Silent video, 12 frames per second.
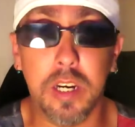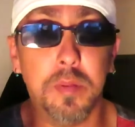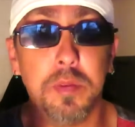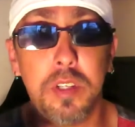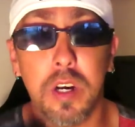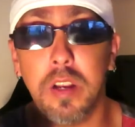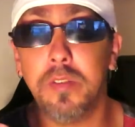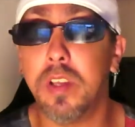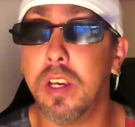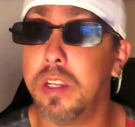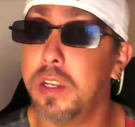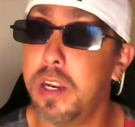I'm sorry if
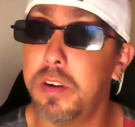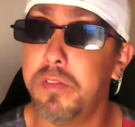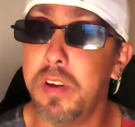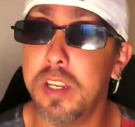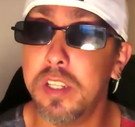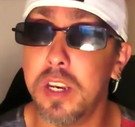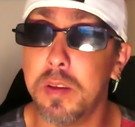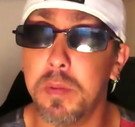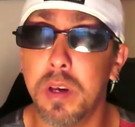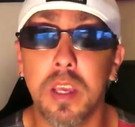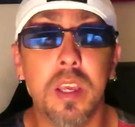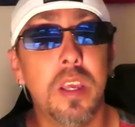that, that offends
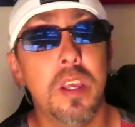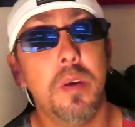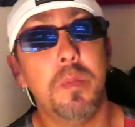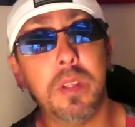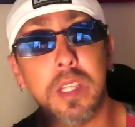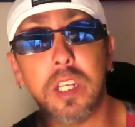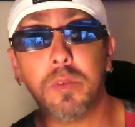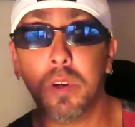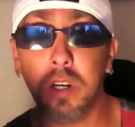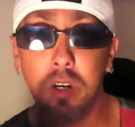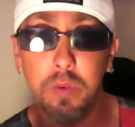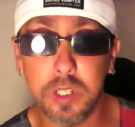anybody, but that's
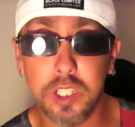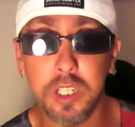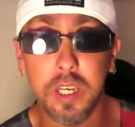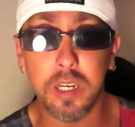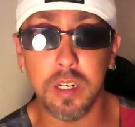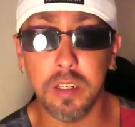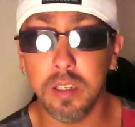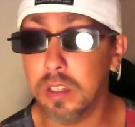where it originated.